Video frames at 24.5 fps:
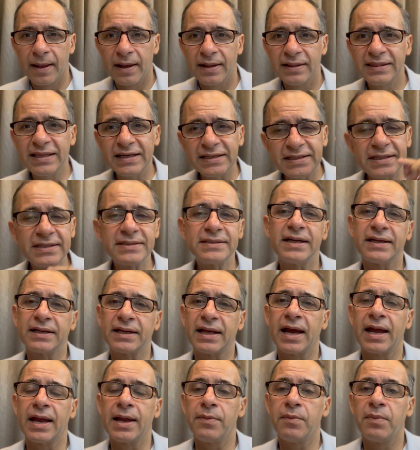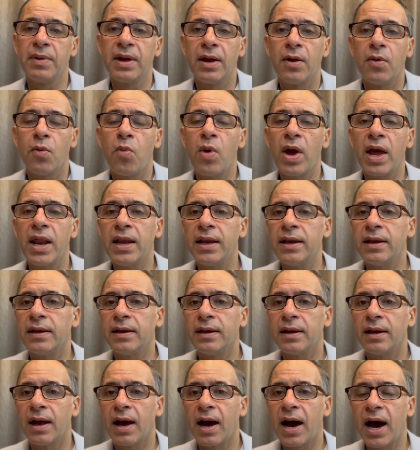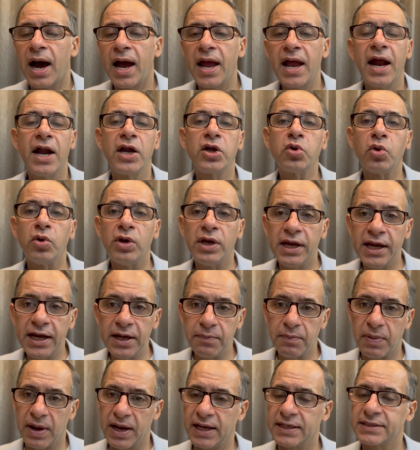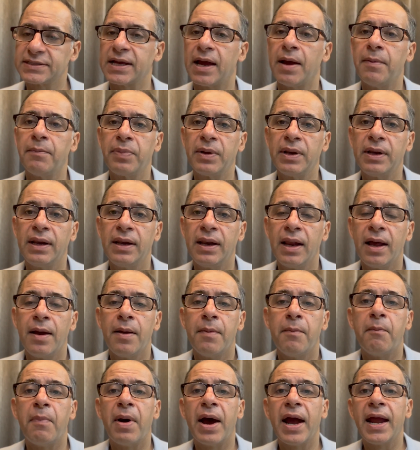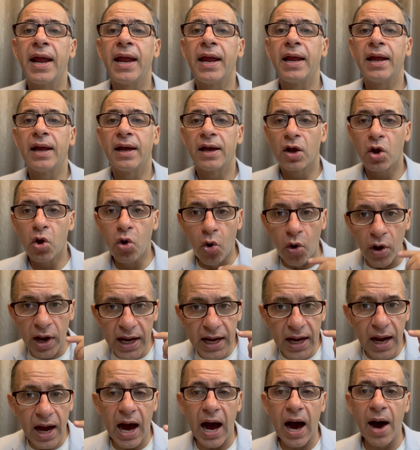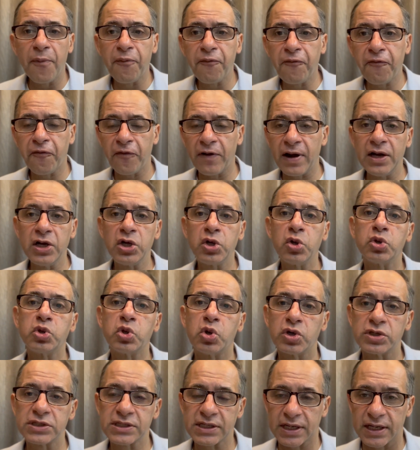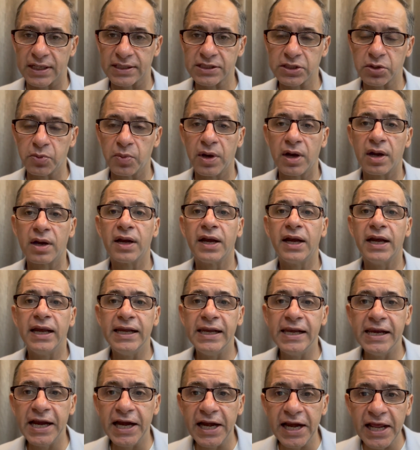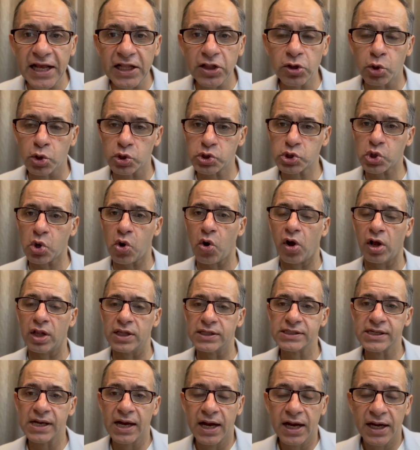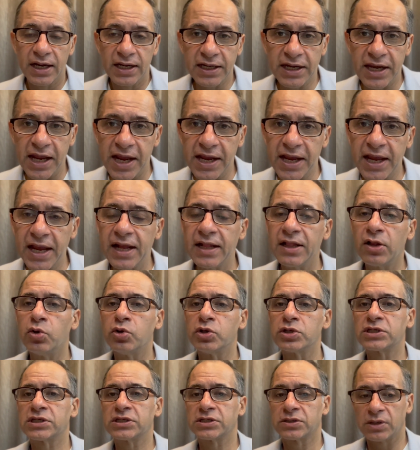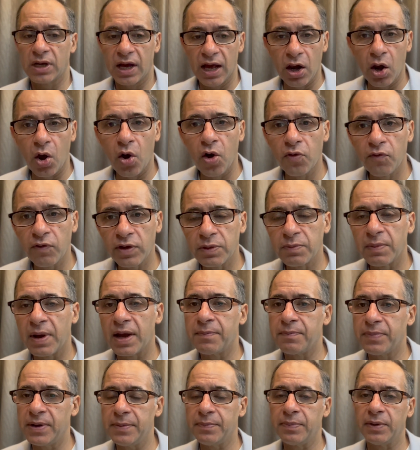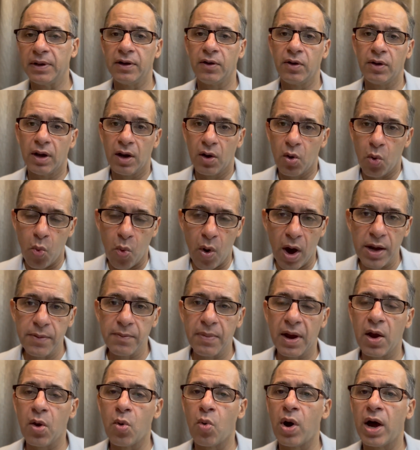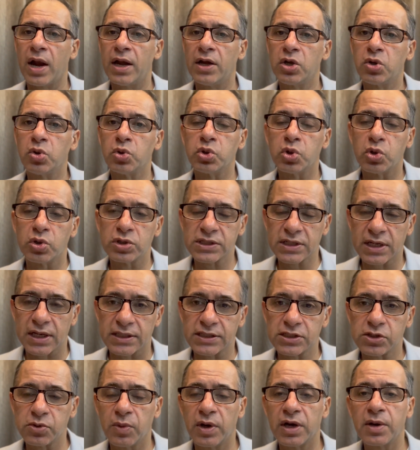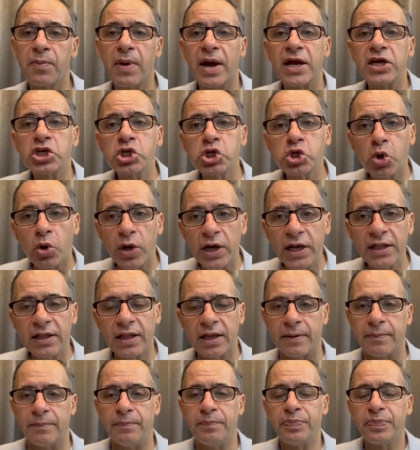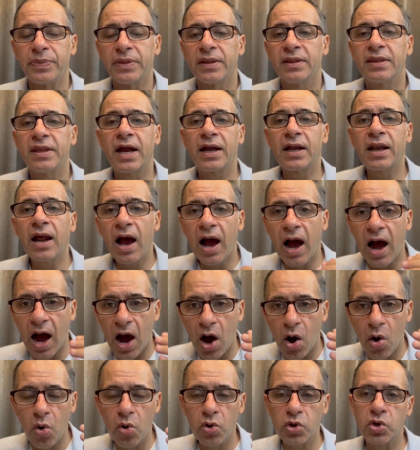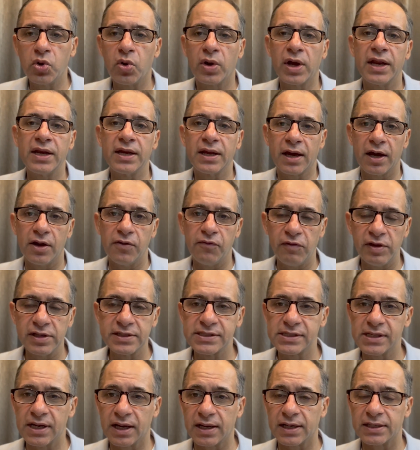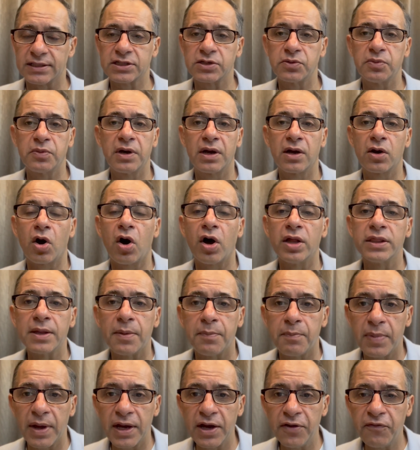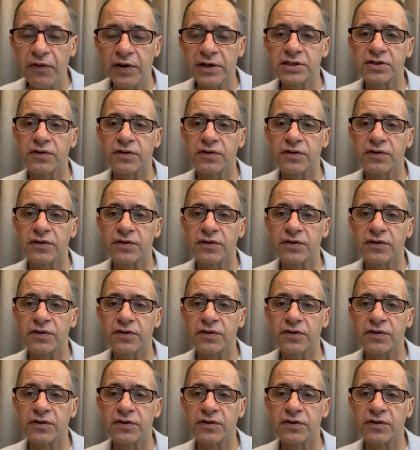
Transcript: This is the time when I had to lead by example by going upfront to those customers, leading those calls, taking those along with my people one by one to those customers by showing them that how you can convince the customer on the benefits